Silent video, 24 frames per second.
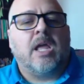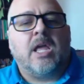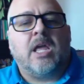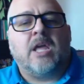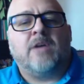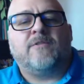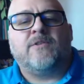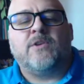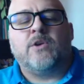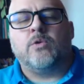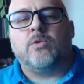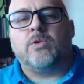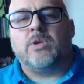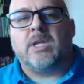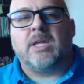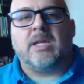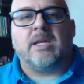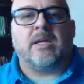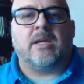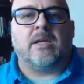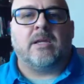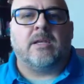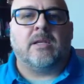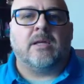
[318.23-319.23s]
If you
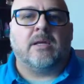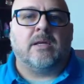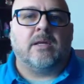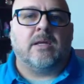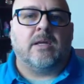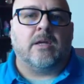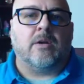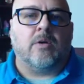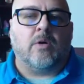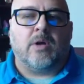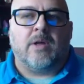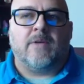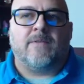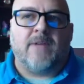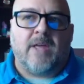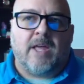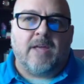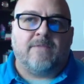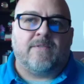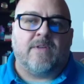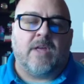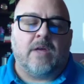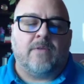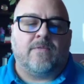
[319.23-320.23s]
need,
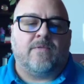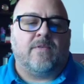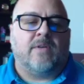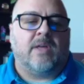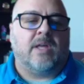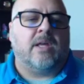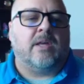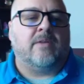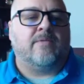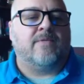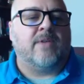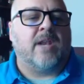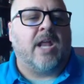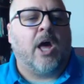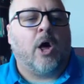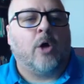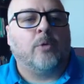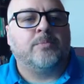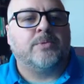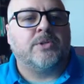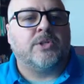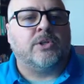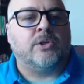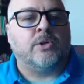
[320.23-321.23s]
if it
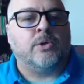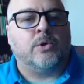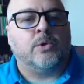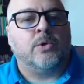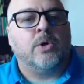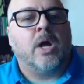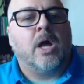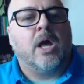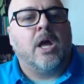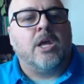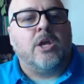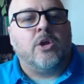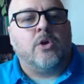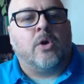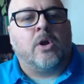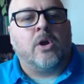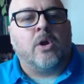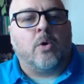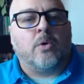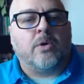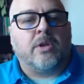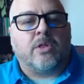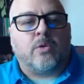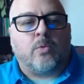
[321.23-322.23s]
helps you, you
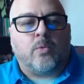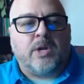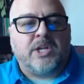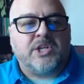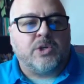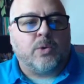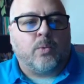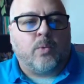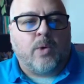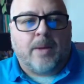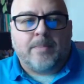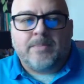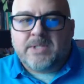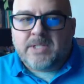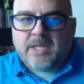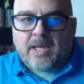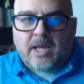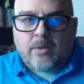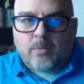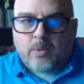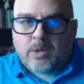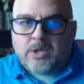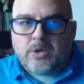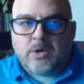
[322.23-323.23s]
can go to the Region
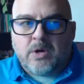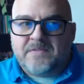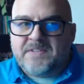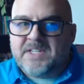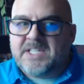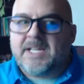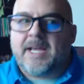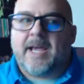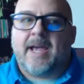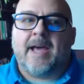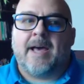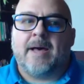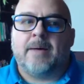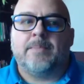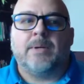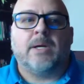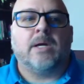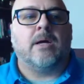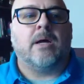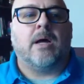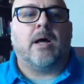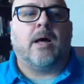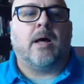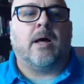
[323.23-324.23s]
website. We do have a
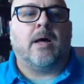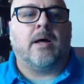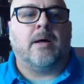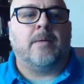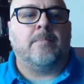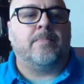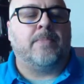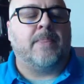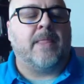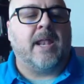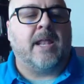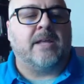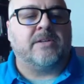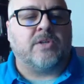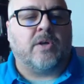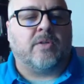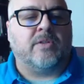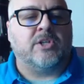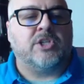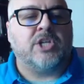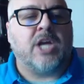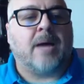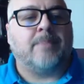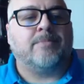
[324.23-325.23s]
tab that has
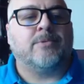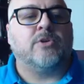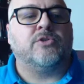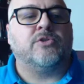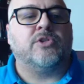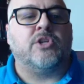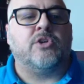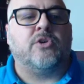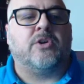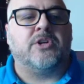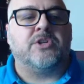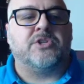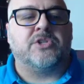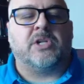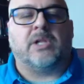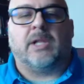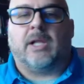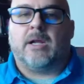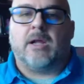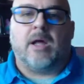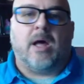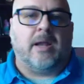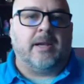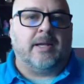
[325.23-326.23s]
all the chapters, and you can just
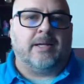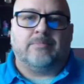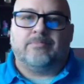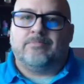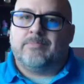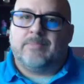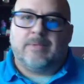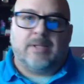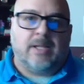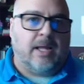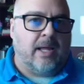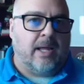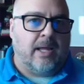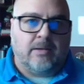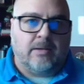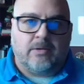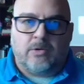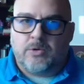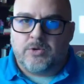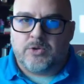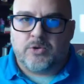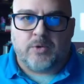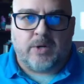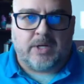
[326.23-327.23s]
click on it
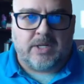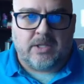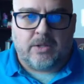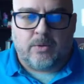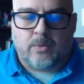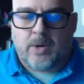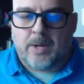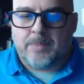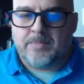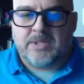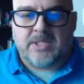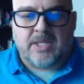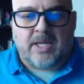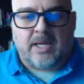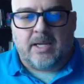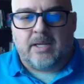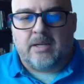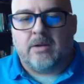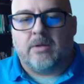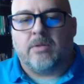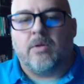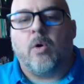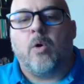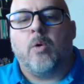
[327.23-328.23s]
and go straight to the
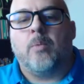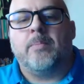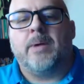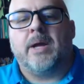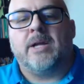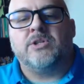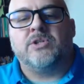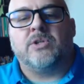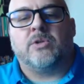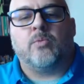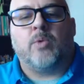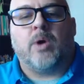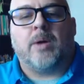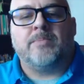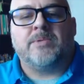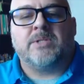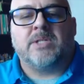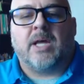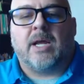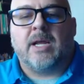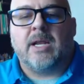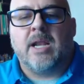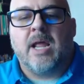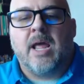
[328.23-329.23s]
website, the homepage of the
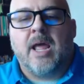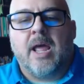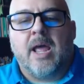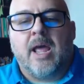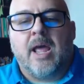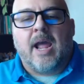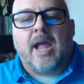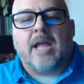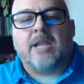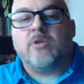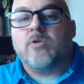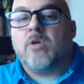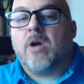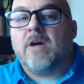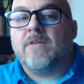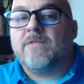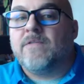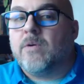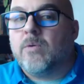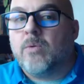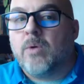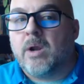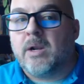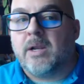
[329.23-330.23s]
website, and you're
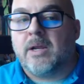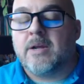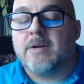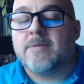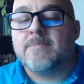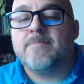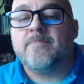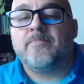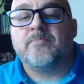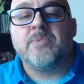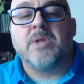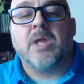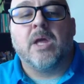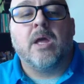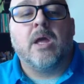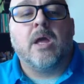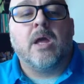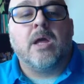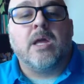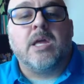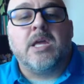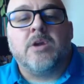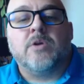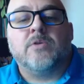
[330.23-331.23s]
off and running.
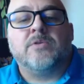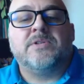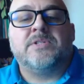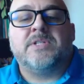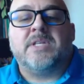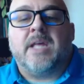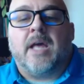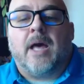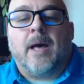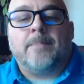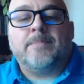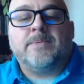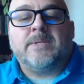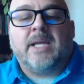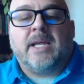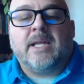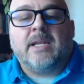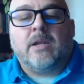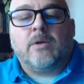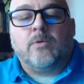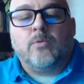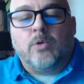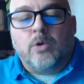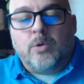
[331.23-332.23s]
Here's the
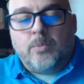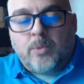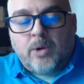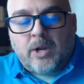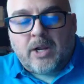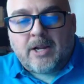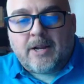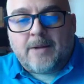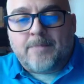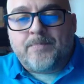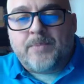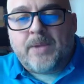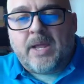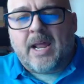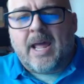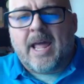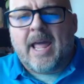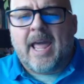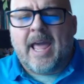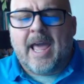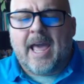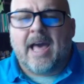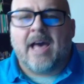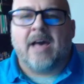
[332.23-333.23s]
updated rubric, and
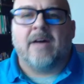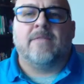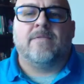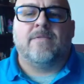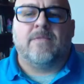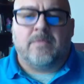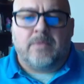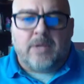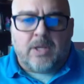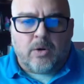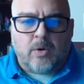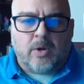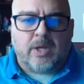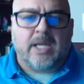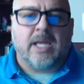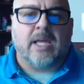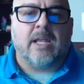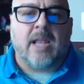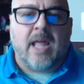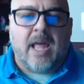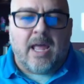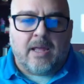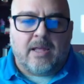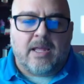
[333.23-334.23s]
I have,
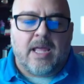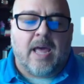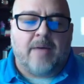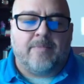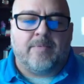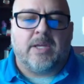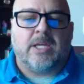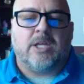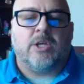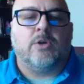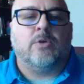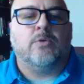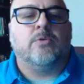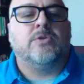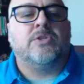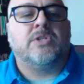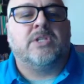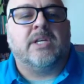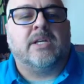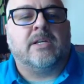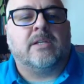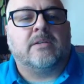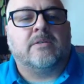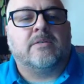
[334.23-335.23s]
again, having
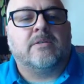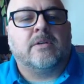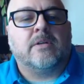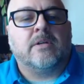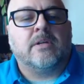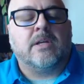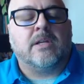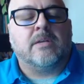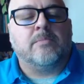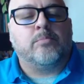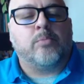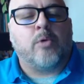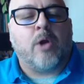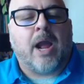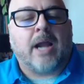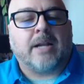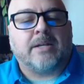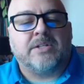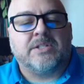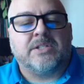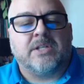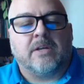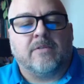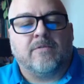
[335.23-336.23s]
used it in
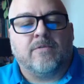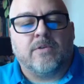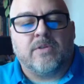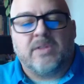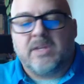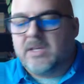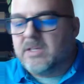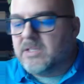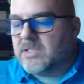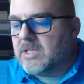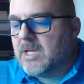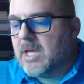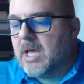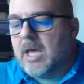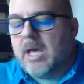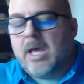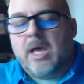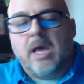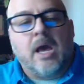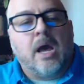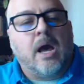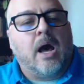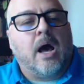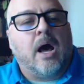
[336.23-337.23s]
practicing for this,
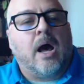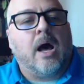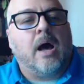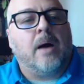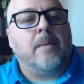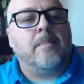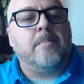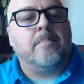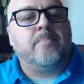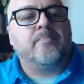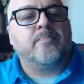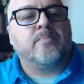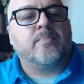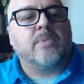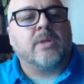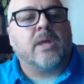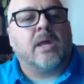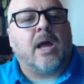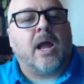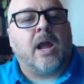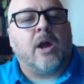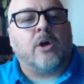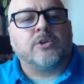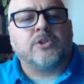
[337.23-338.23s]
I
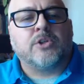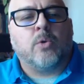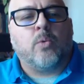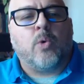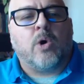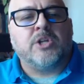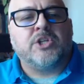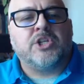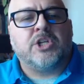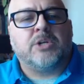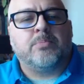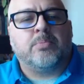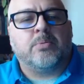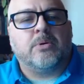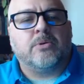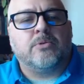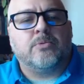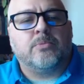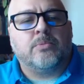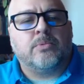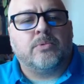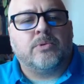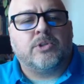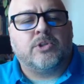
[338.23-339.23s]
also want
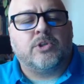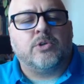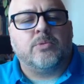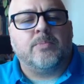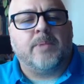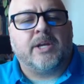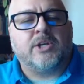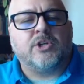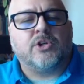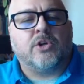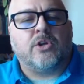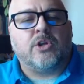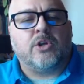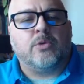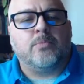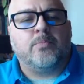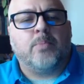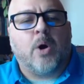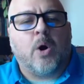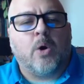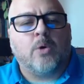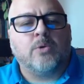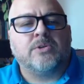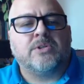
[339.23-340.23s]
you to make sure you
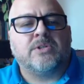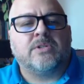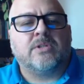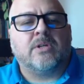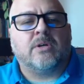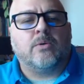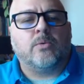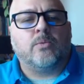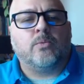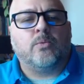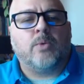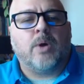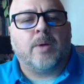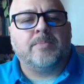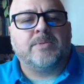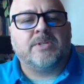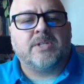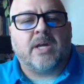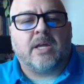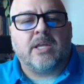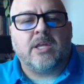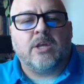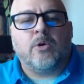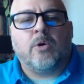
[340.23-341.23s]
post the
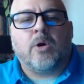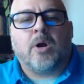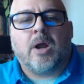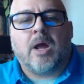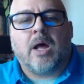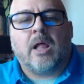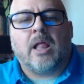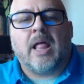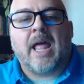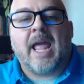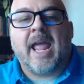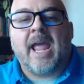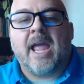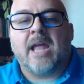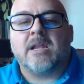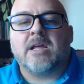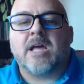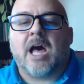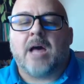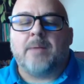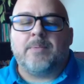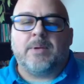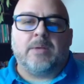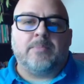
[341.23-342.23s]
website URL
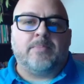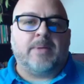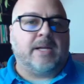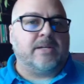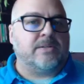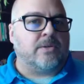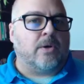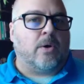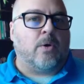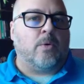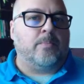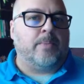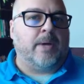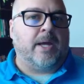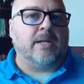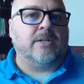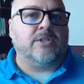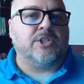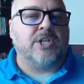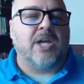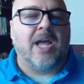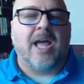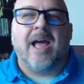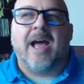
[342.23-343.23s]
and copy and paste the
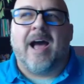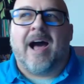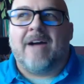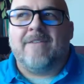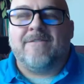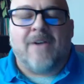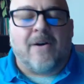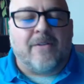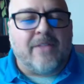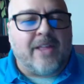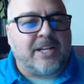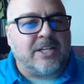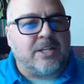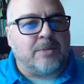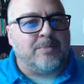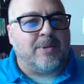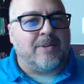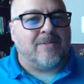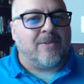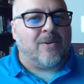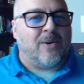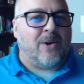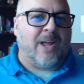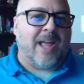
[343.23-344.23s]
homepage. I found that to
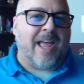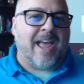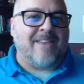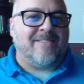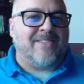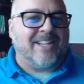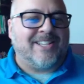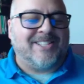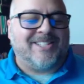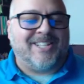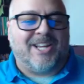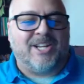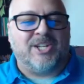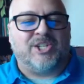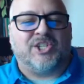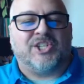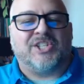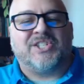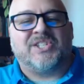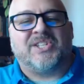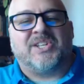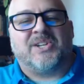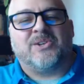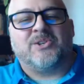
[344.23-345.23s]
be very
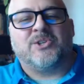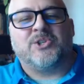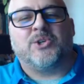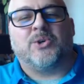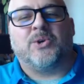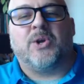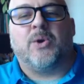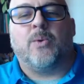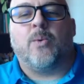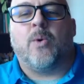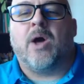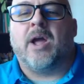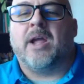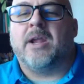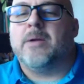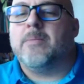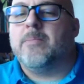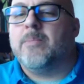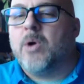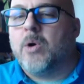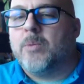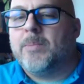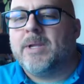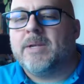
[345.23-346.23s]
advantageous, and I'll show you why in
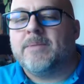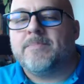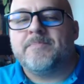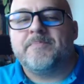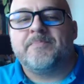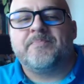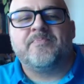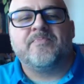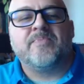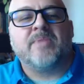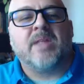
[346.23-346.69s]
a moment.